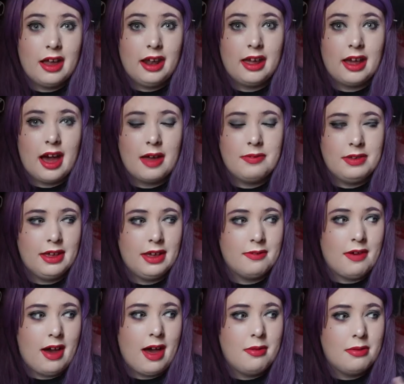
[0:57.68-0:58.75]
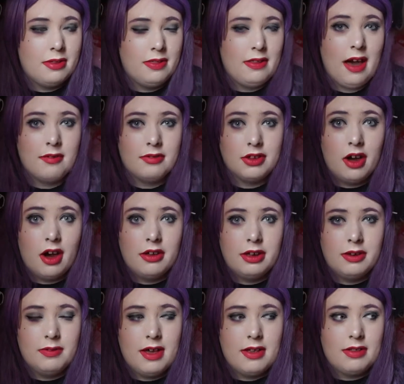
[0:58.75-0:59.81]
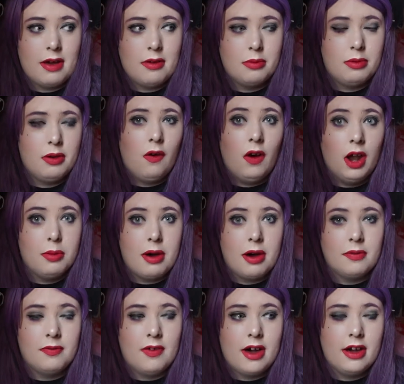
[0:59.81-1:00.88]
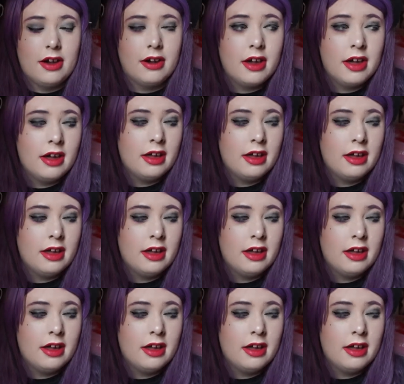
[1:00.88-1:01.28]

I think if I was in the Avatar universe, I would be all about fire,